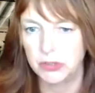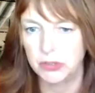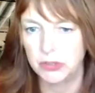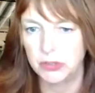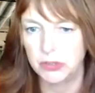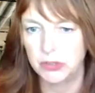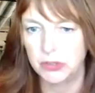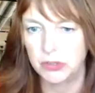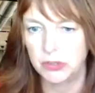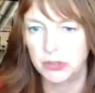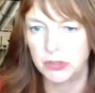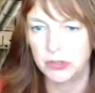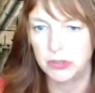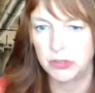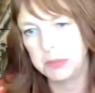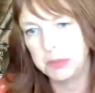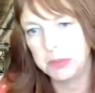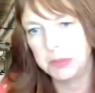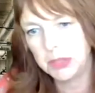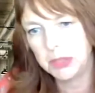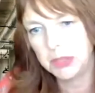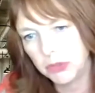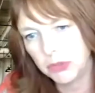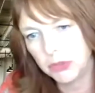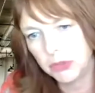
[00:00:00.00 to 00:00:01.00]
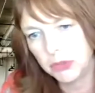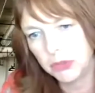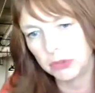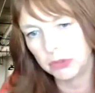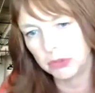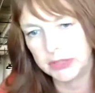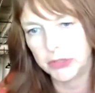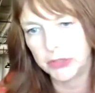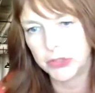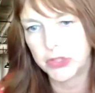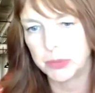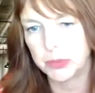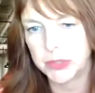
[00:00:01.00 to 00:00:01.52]
life and maybe in your
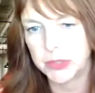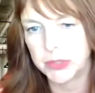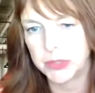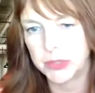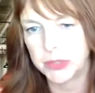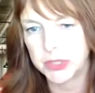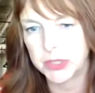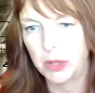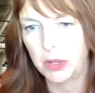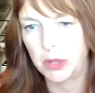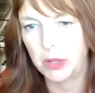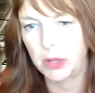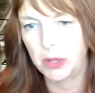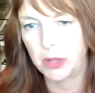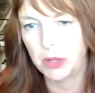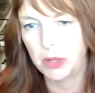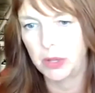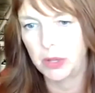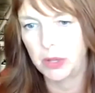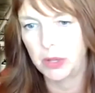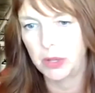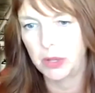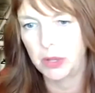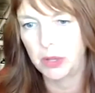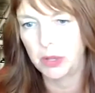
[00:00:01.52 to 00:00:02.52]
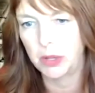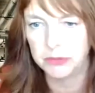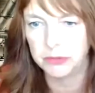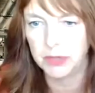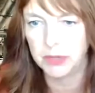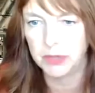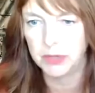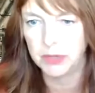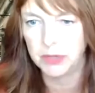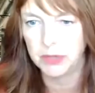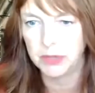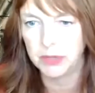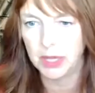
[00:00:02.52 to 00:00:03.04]
leadership style? How do
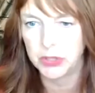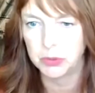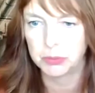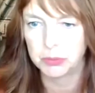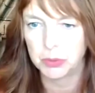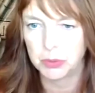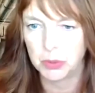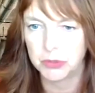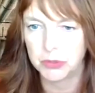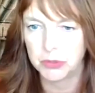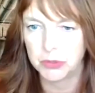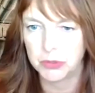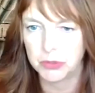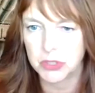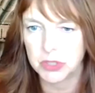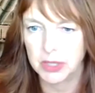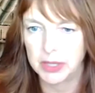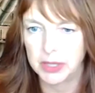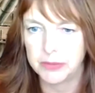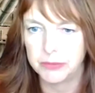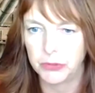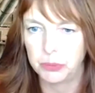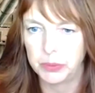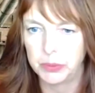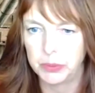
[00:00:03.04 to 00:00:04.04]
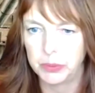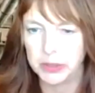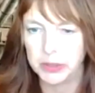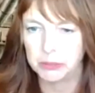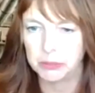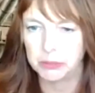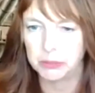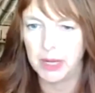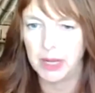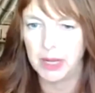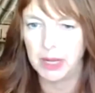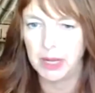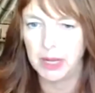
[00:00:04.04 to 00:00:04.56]
you approach life as
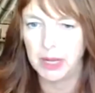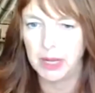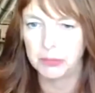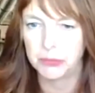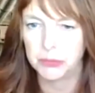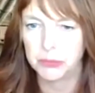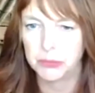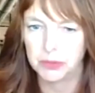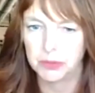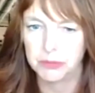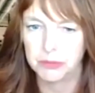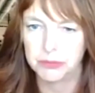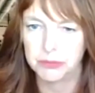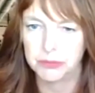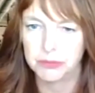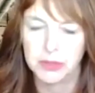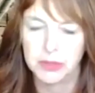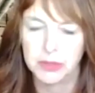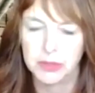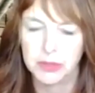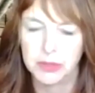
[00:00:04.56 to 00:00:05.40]
being perhaps one of,